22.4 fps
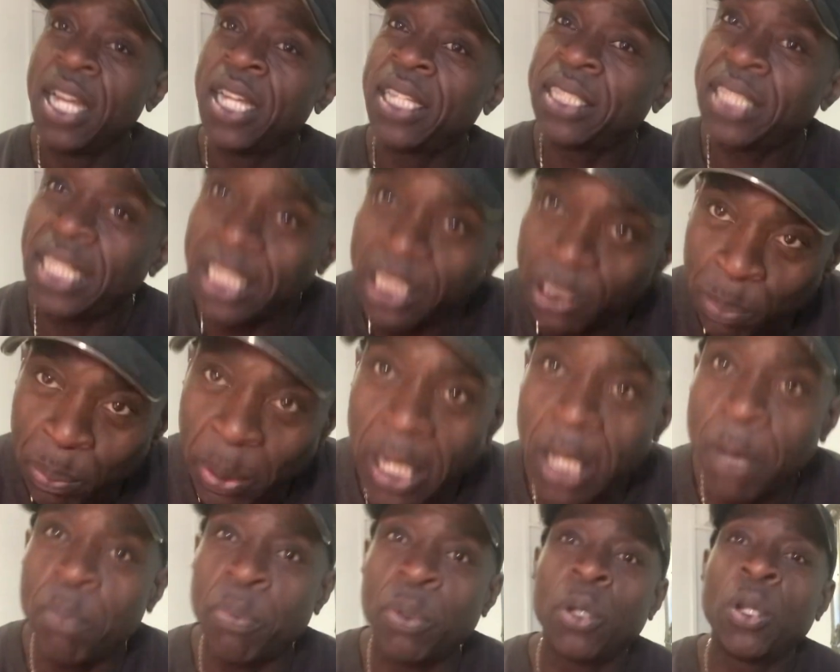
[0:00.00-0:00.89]
These
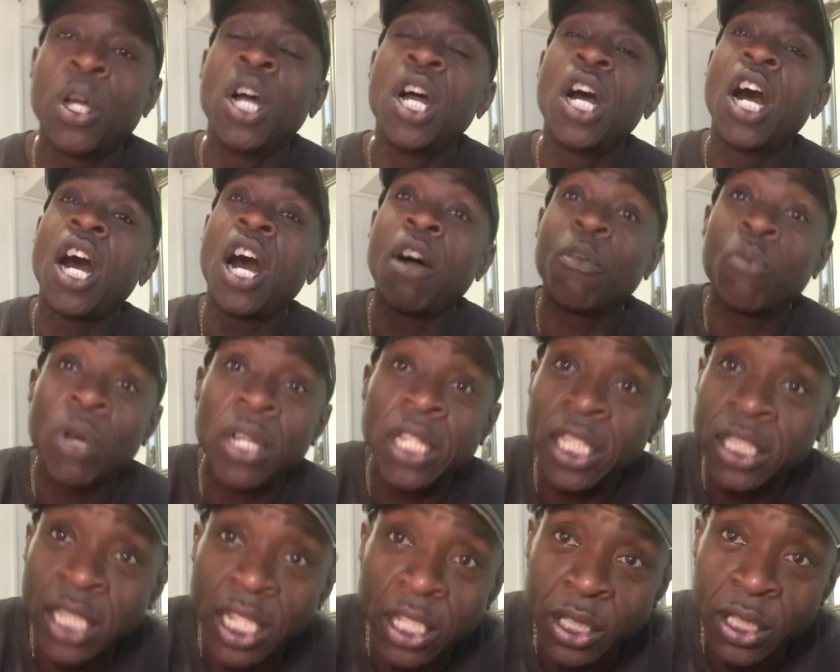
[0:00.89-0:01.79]
people, when I
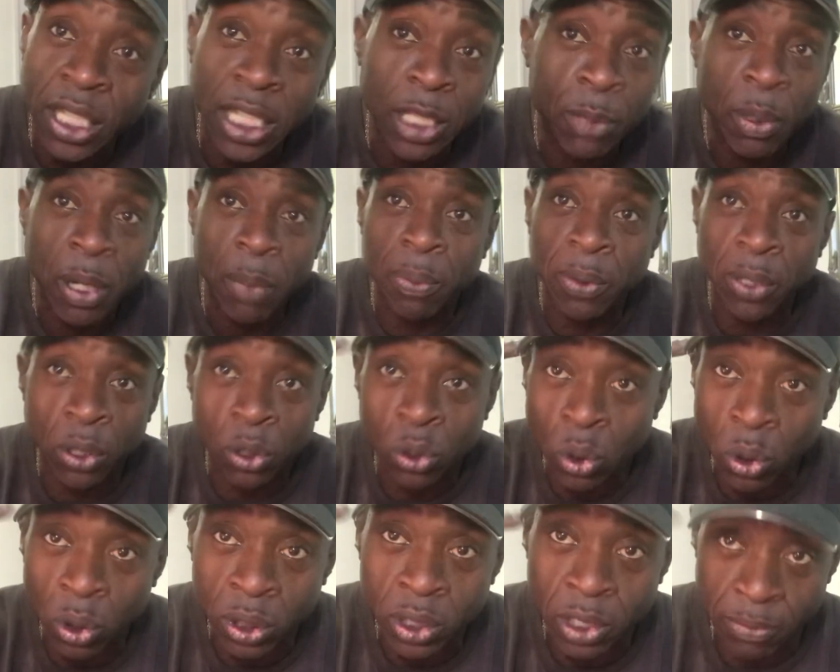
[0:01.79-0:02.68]
tell you these people are
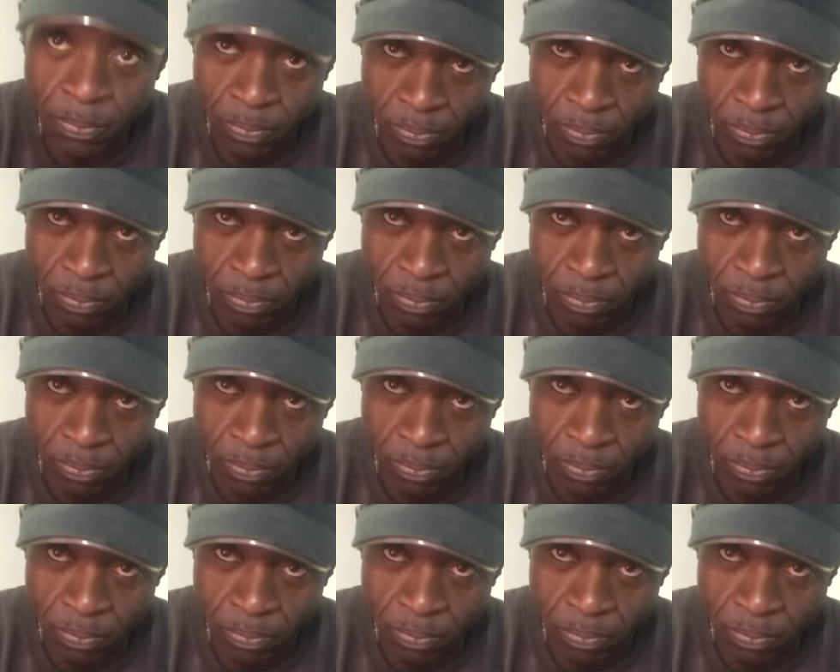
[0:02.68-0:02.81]
good,